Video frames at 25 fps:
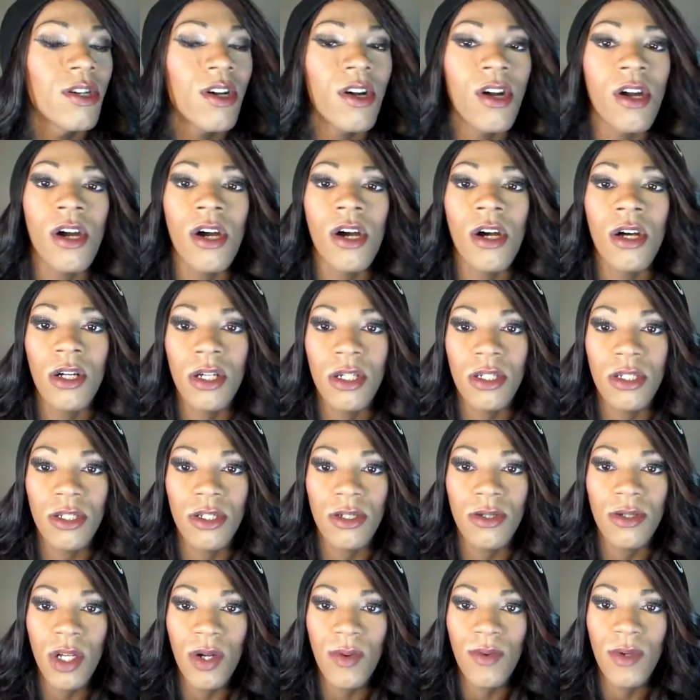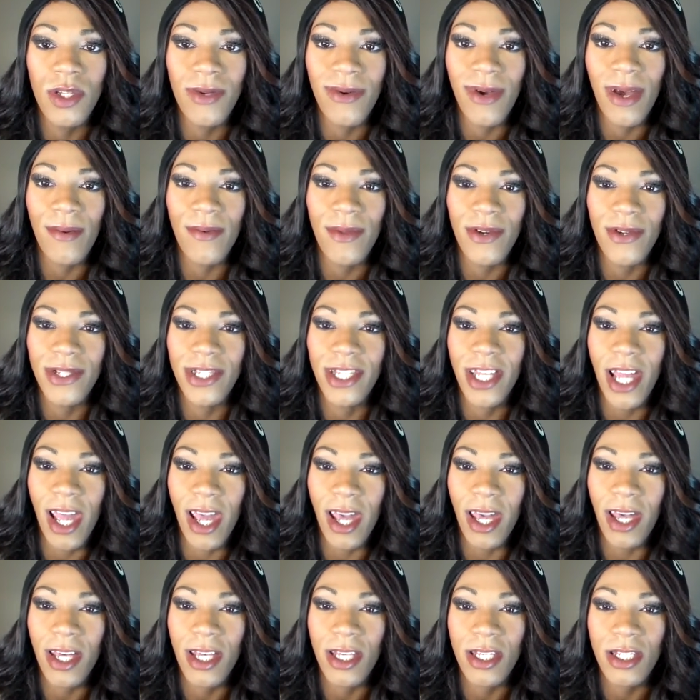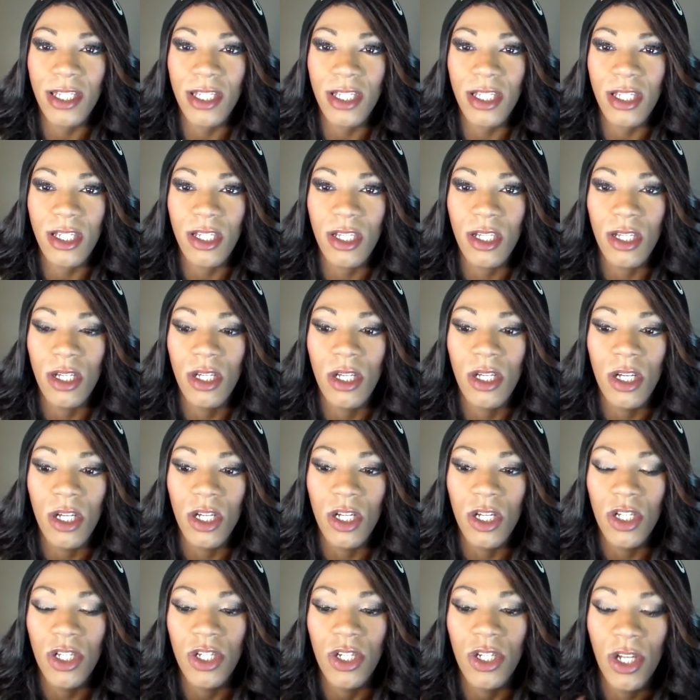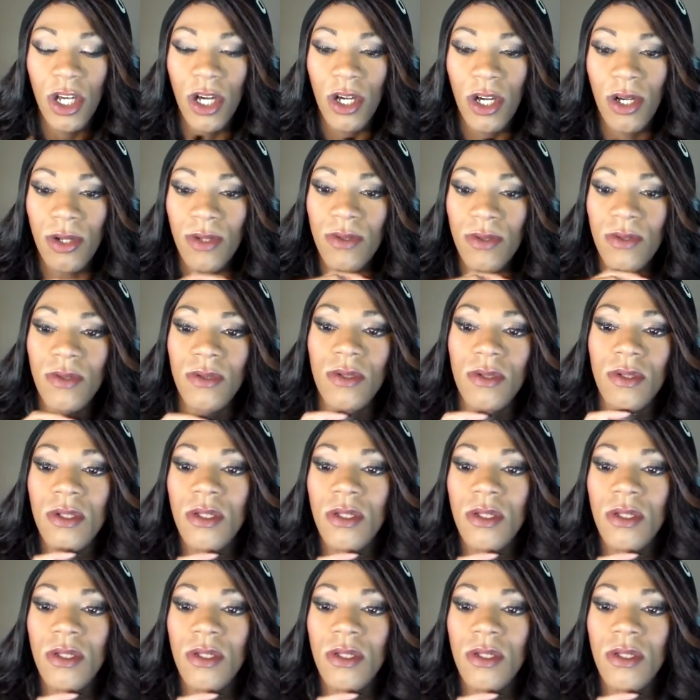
Girl, you know when you have those days, you know?